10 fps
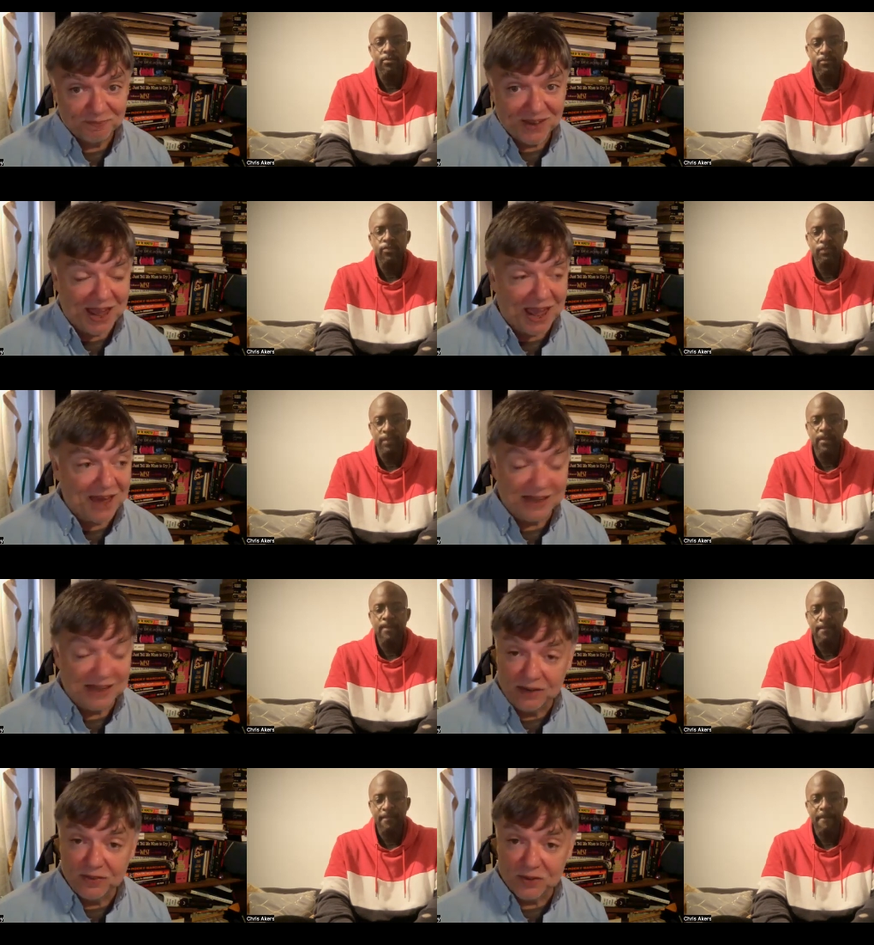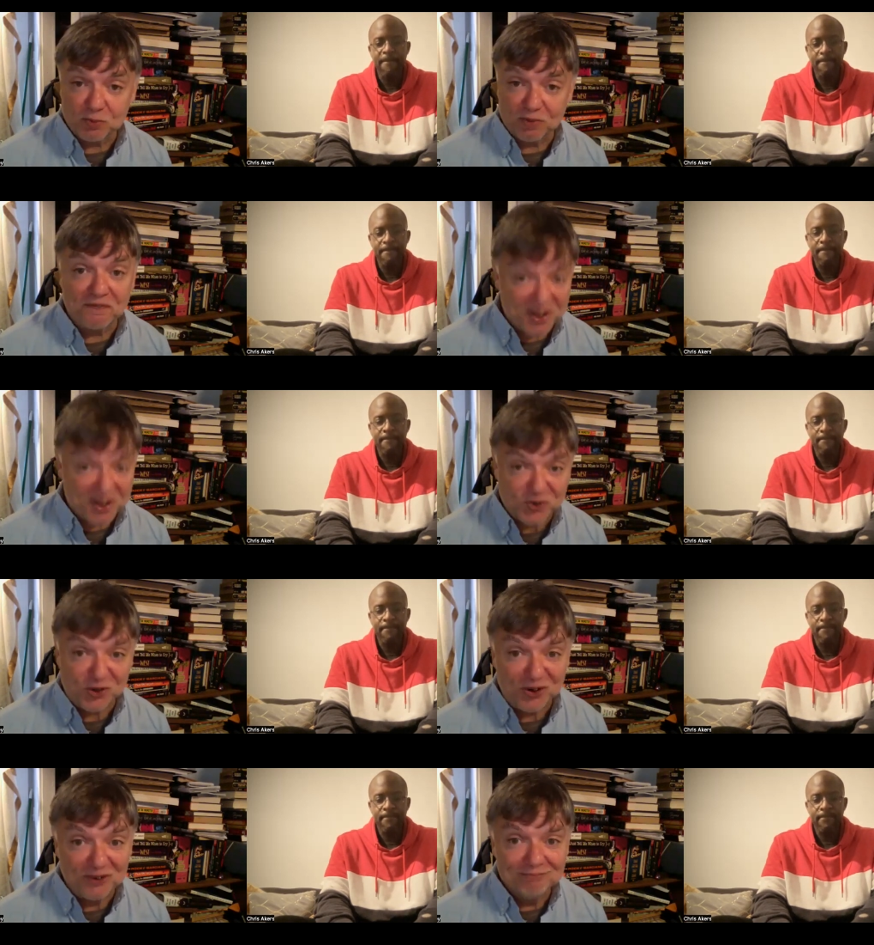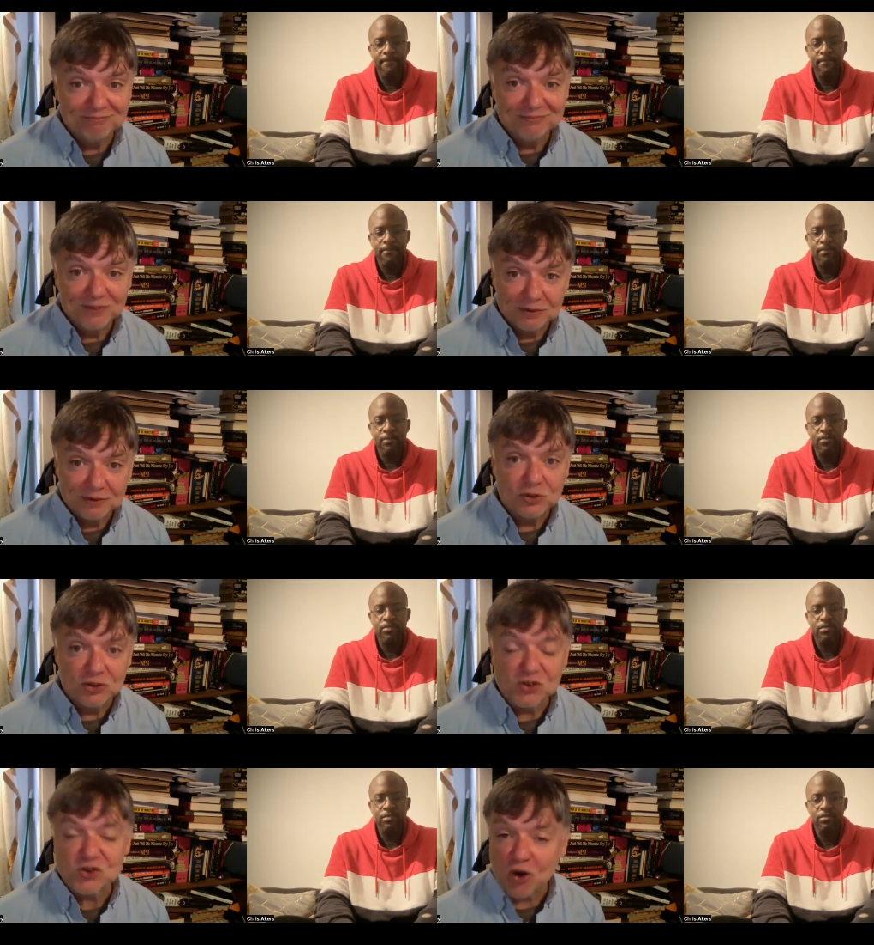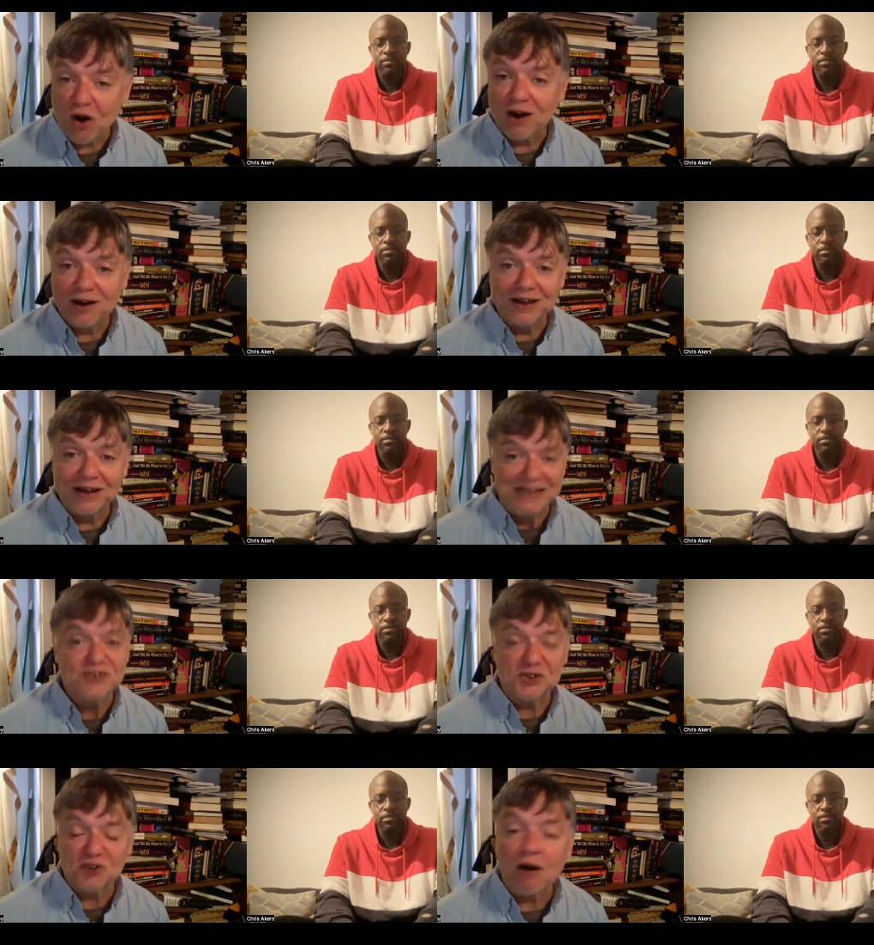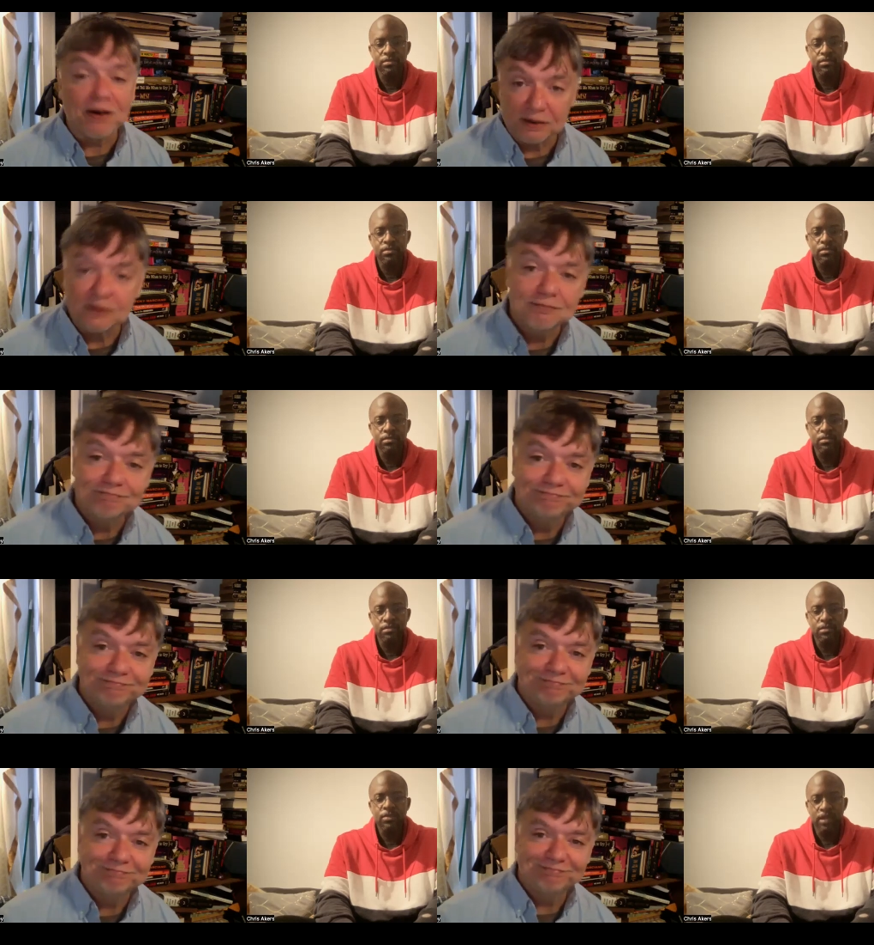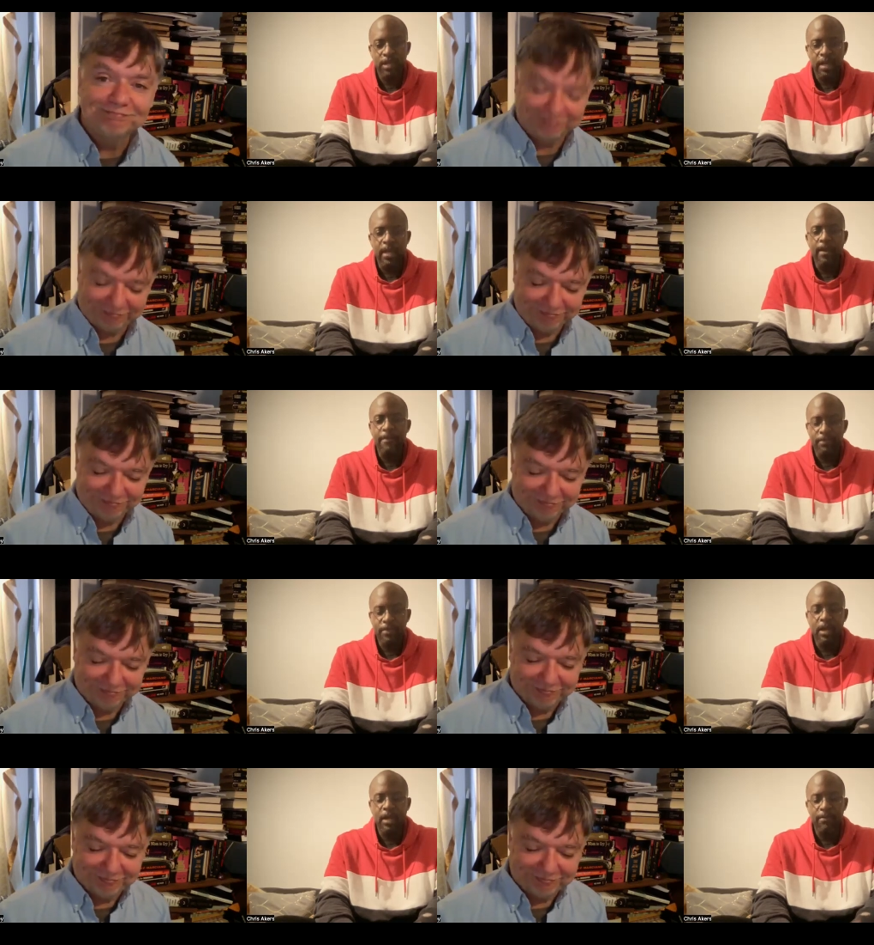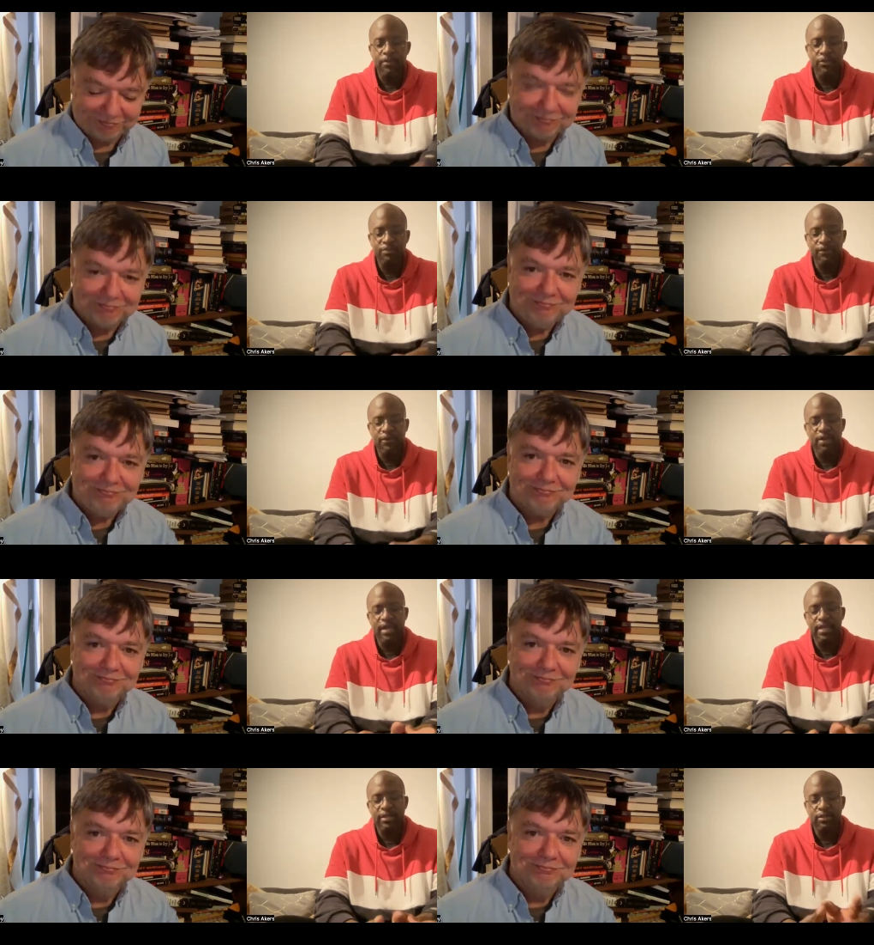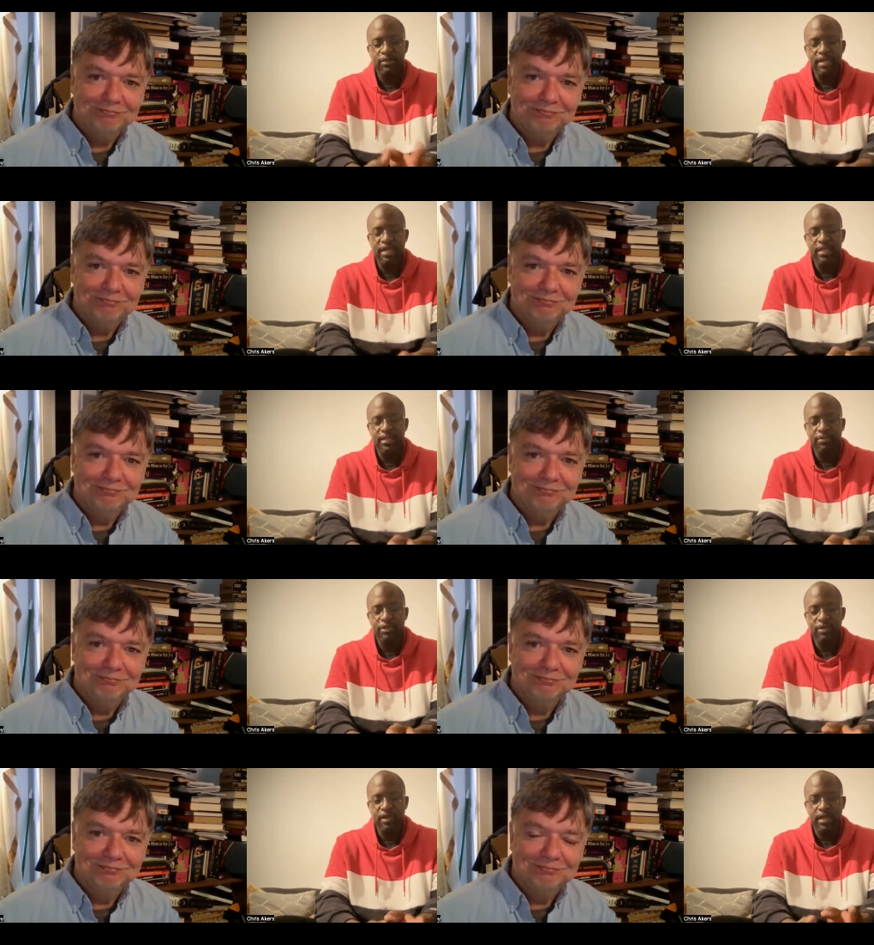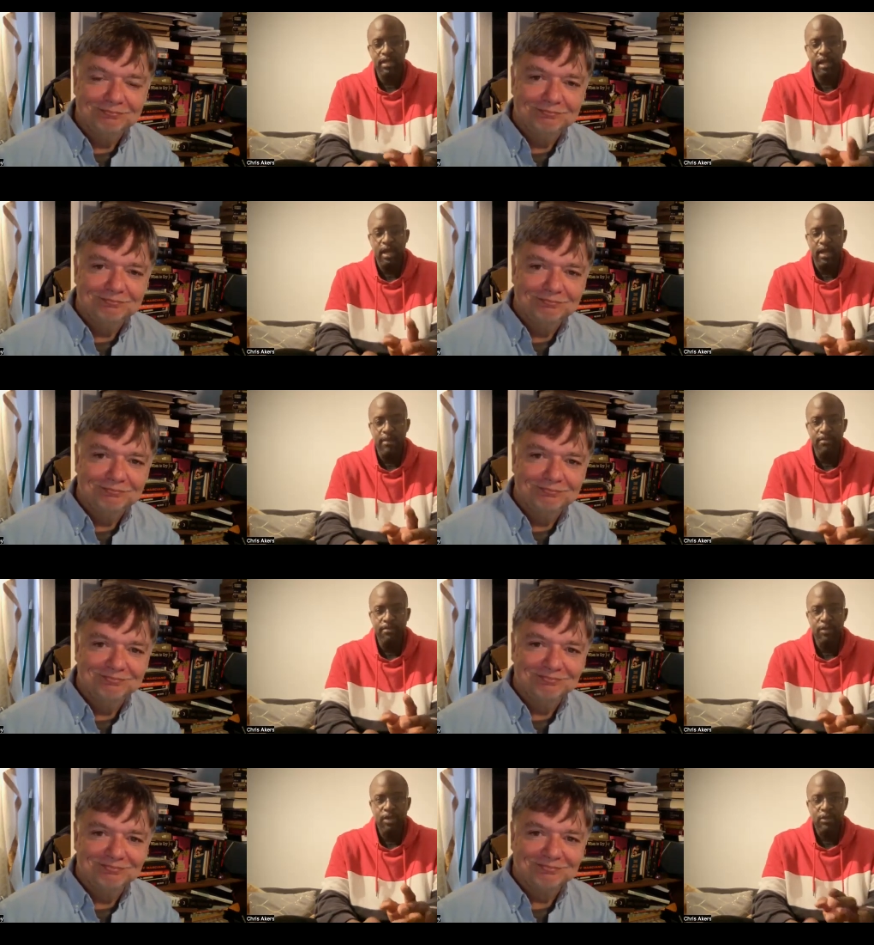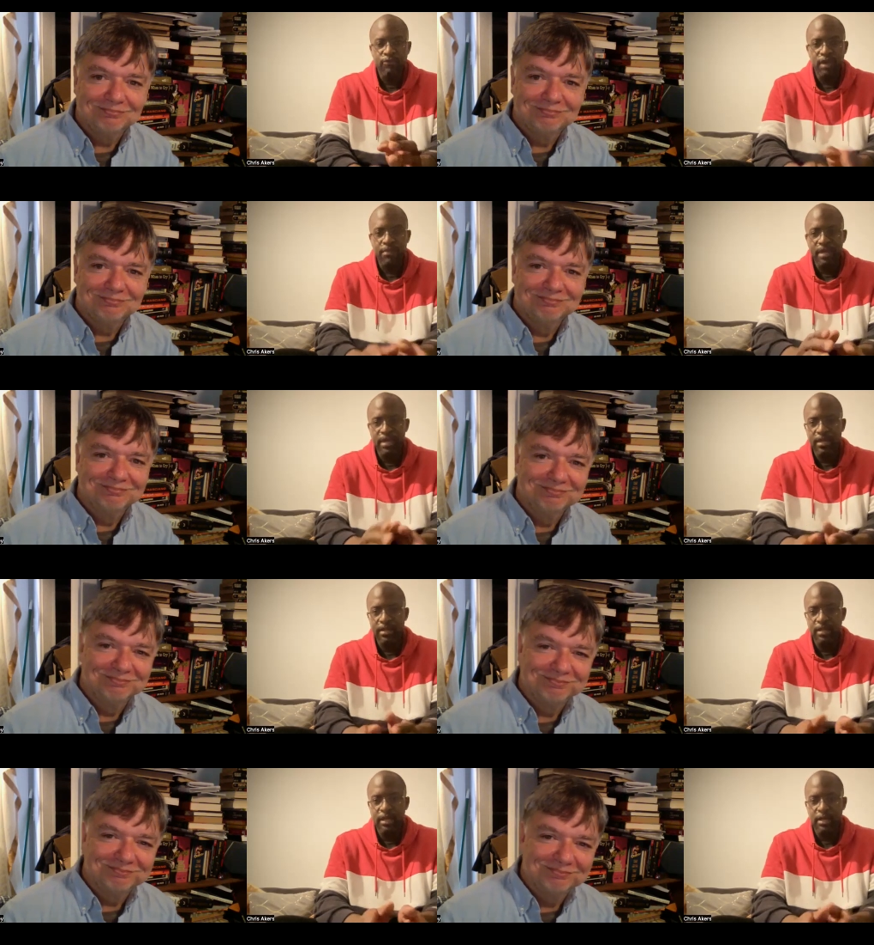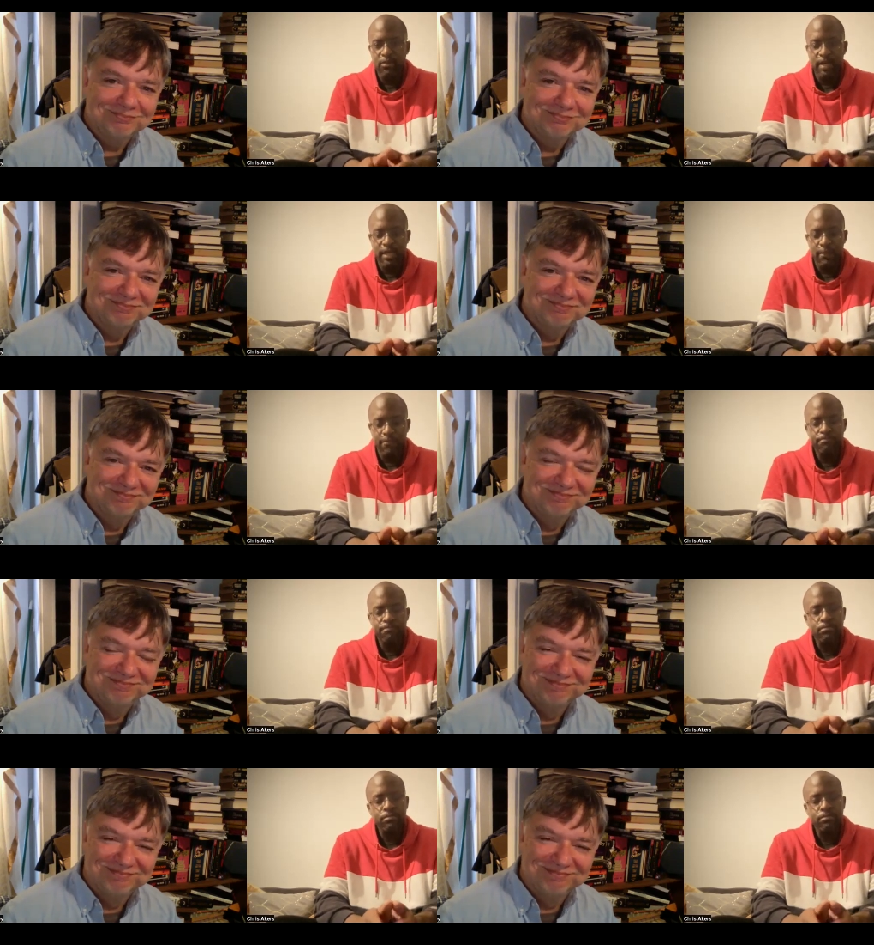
Speaker 1: And in this professor, she saw an easy target.
Speaker 2: Yeah. Um, just before we get to the meeting between um, Robin and uh, William,